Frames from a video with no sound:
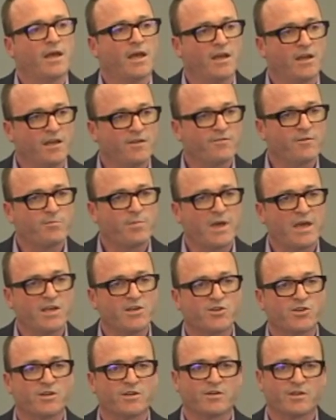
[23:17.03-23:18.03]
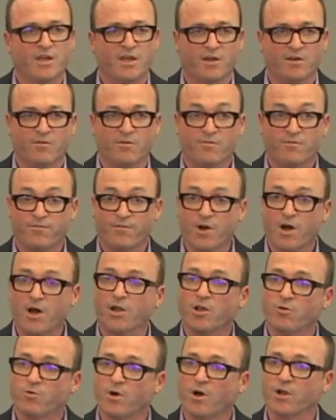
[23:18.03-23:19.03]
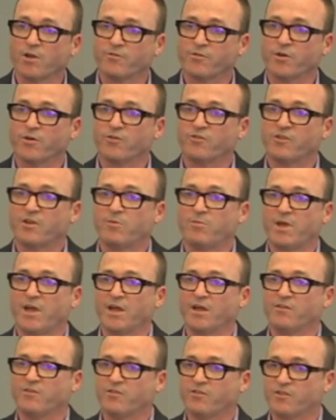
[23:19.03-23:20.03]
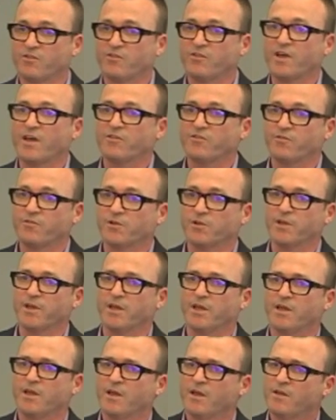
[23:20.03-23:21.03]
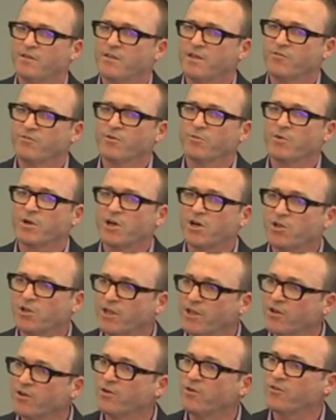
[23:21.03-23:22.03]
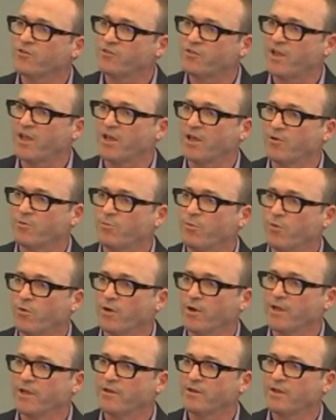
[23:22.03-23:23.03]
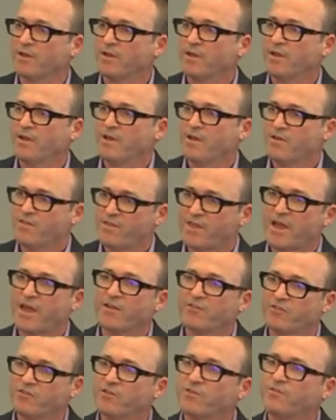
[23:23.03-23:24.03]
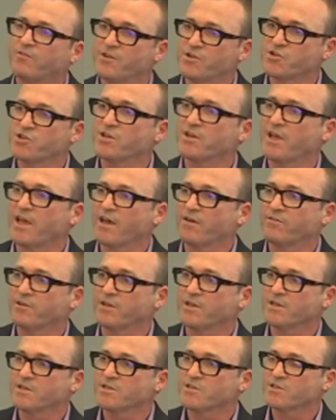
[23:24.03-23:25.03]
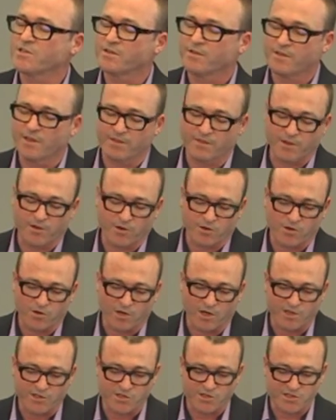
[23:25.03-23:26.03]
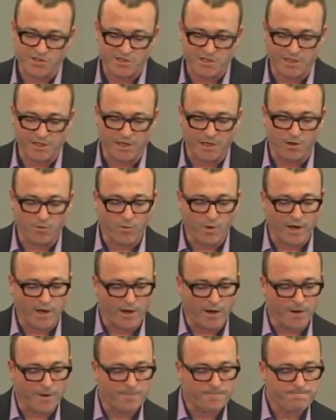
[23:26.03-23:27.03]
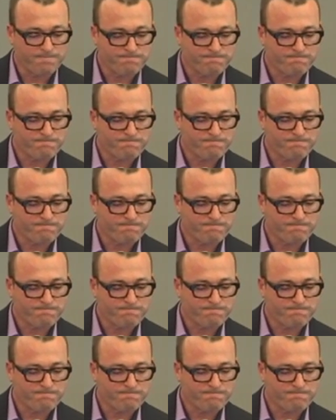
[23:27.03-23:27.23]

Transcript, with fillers: And if a patient can follow all of those commands successfully, then from a clinical standpoint, that's sufficient evidence that they're consciously aware.